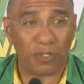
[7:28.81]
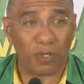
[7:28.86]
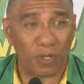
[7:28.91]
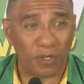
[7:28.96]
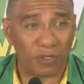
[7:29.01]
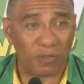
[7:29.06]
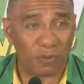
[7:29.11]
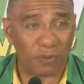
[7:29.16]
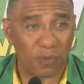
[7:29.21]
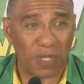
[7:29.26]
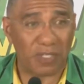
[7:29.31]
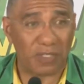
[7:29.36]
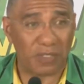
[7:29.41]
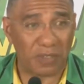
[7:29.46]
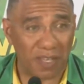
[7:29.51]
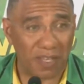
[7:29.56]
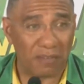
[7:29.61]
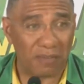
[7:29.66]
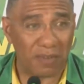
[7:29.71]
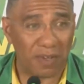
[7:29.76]
None
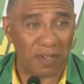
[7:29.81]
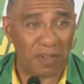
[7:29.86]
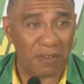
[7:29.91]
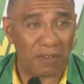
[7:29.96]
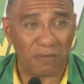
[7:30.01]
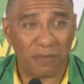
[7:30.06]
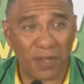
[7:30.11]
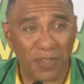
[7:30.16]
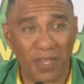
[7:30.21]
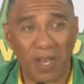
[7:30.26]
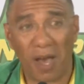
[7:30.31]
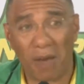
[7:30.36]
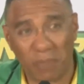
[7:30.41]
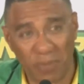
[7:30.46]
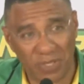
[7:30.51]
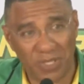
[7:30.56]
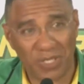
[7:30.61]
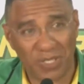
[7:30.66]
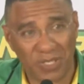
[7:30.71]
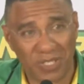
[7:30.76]
whatsoever for the
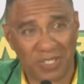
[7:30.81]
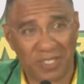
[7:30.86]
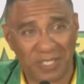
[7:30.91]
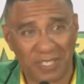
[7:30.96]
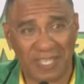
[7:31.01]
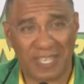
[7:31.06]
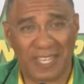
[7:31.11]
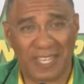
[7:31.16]
opposition.